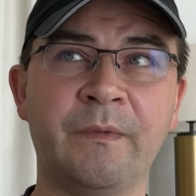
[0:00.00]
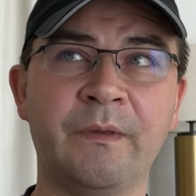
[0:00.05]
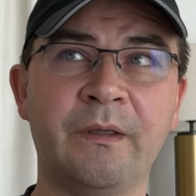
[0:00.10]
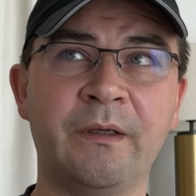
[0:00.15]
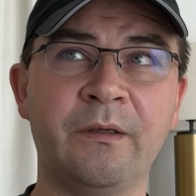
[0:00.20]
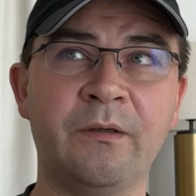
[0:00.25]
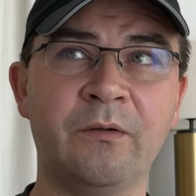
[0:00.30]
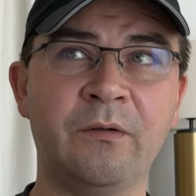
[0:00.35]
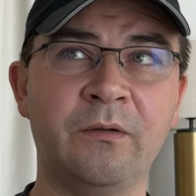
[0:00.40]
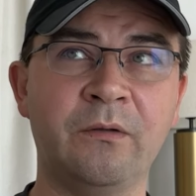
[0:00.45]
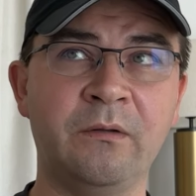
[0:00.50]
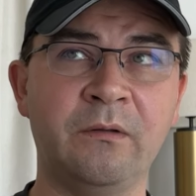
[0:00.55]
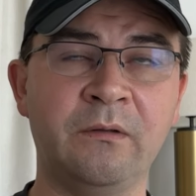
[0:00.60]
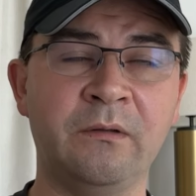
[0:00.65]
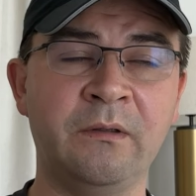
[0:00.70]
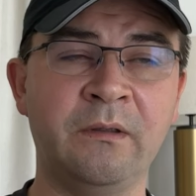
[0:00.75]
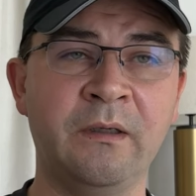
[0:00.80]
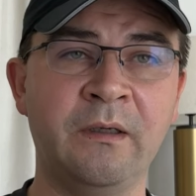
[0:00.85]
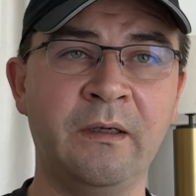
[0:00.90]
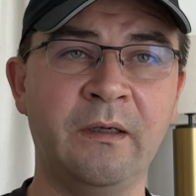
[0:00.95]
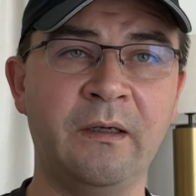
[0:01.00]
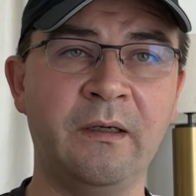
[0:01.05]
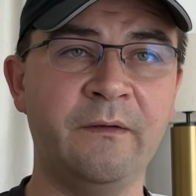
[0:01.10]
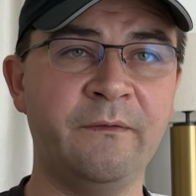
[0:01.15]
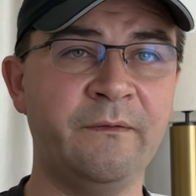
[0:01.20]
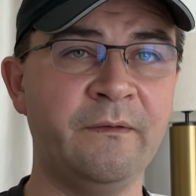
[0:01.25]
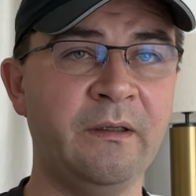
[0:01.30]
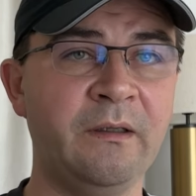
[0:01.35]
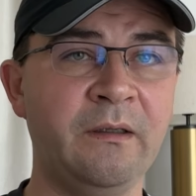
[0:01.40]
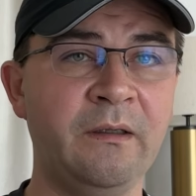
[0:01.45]
They called
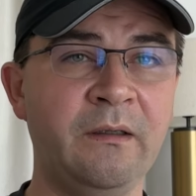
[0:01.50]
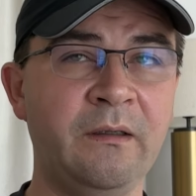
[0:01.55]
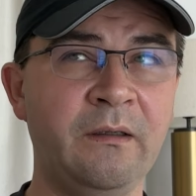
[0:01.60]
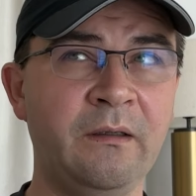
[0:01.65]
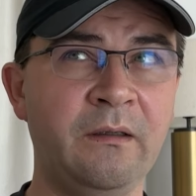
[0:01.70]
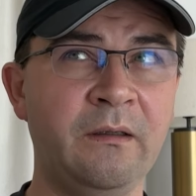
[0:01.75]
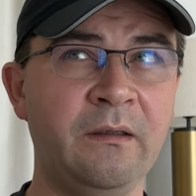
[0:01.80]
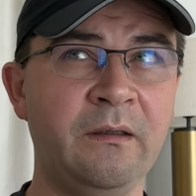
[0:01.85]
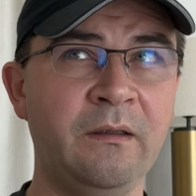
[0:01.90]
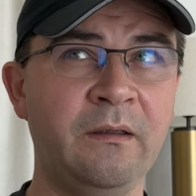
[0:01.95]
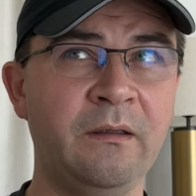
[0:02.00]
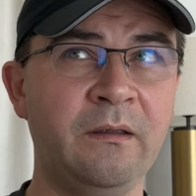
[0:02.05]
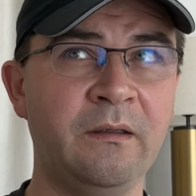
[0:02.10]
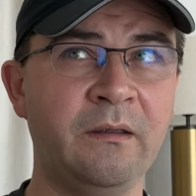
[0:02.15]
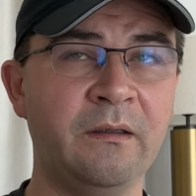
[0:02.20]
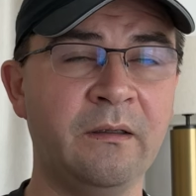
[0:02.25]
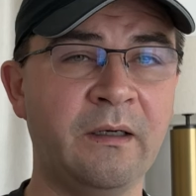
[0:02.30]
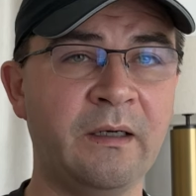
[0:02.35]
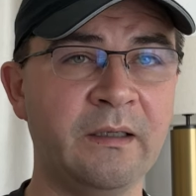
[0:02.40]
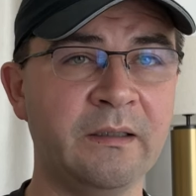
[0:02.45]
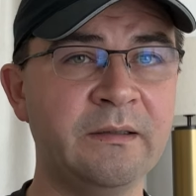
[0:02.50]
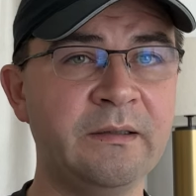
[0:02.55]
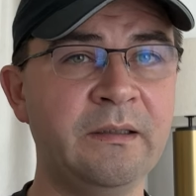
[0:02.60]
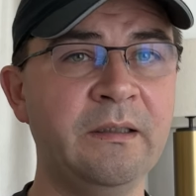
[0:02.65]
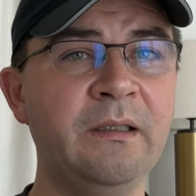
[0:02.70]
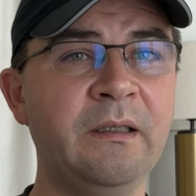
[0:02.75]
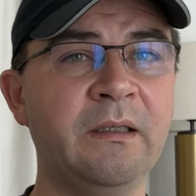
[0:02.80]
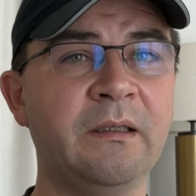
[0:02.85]
FEIC,